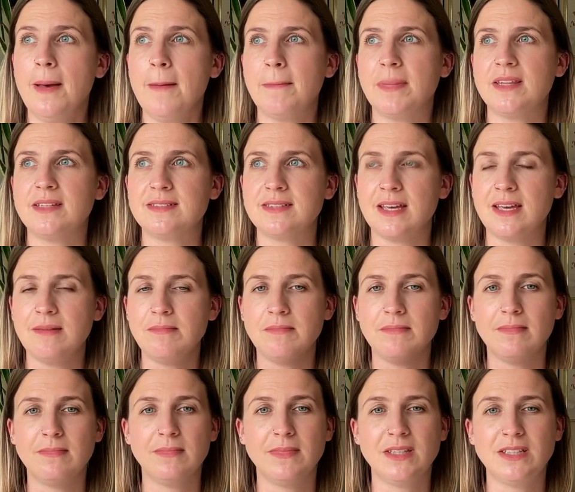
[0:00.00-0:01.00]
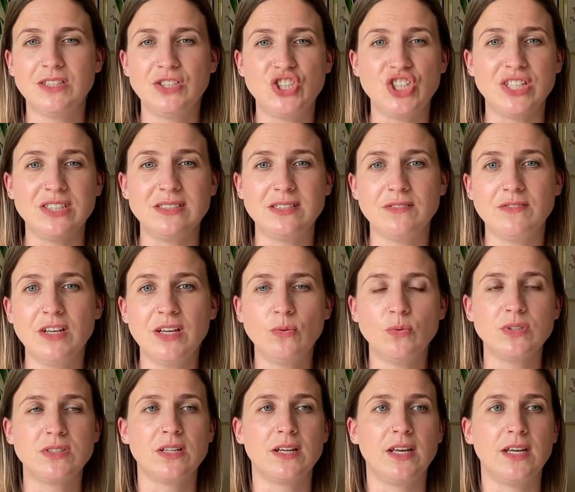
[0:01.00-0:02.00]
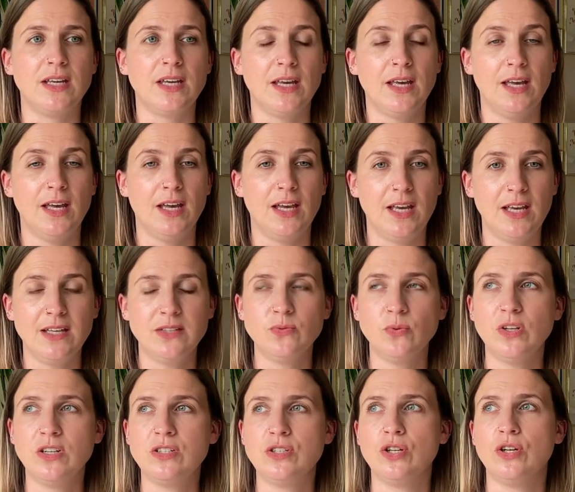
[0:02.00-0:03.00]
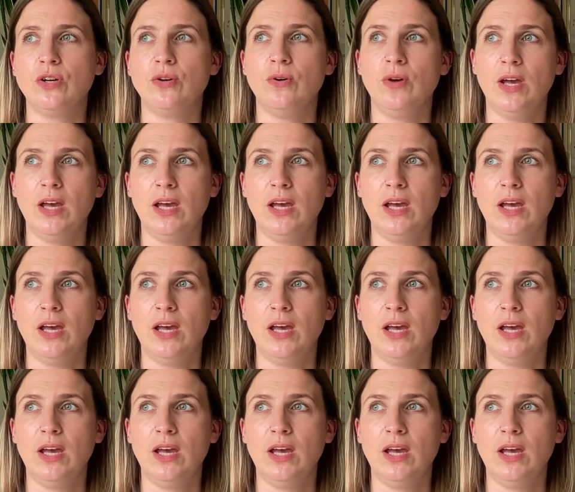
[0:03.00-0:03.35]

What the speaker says: but the gist of it was like, here's what I do,